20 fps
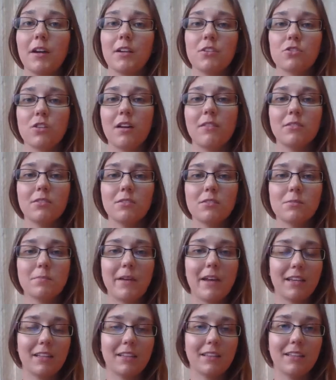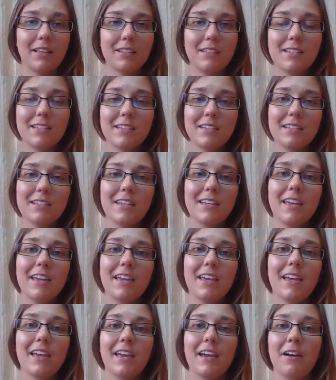my travels back in London.
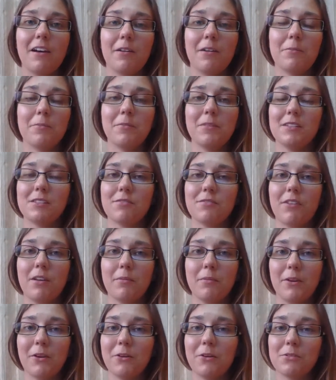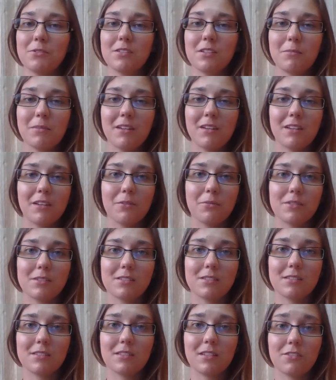His family hosted me, and it
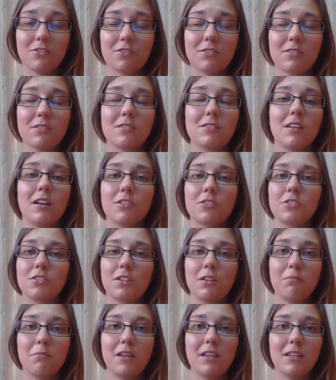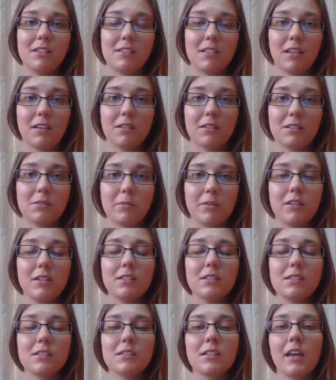was such an amazing
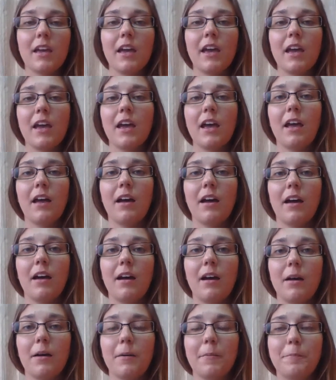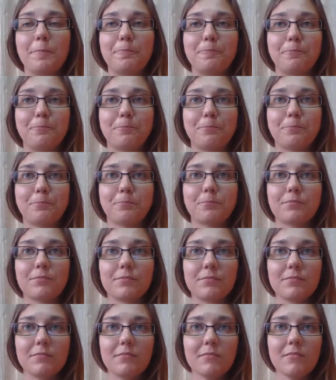experience. Um,
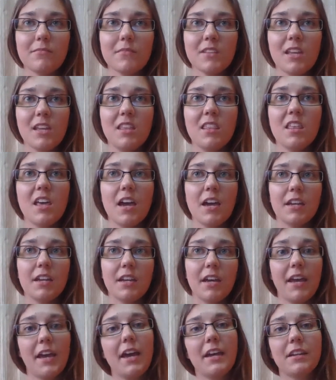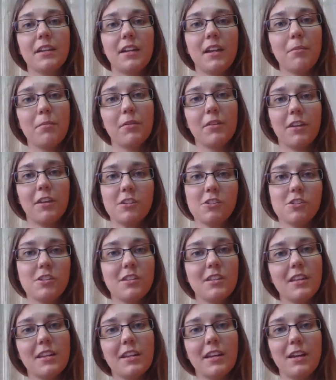and then I had an
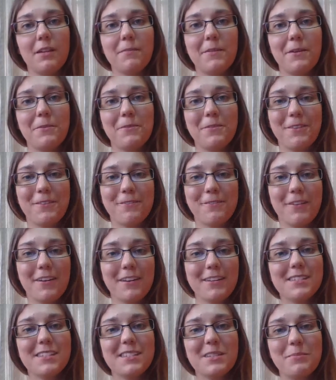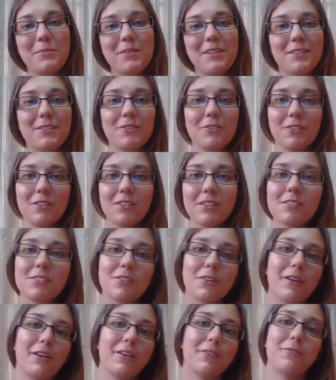obligation that I had made with a friend to meet in Greece,
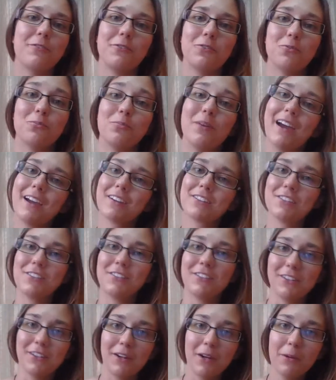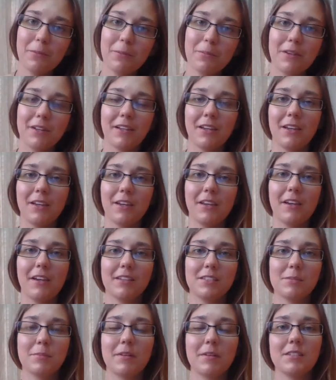so I flew back to Europe, and
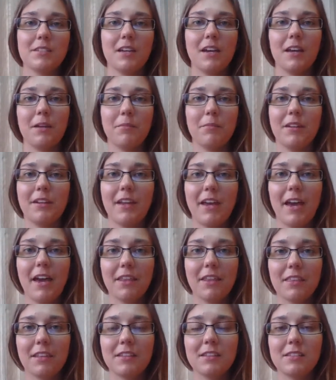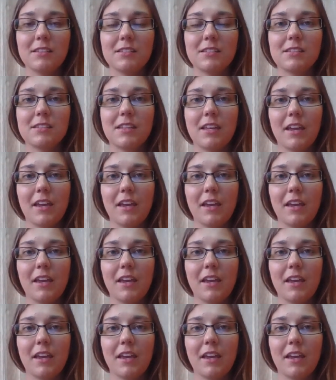I spent time in Athens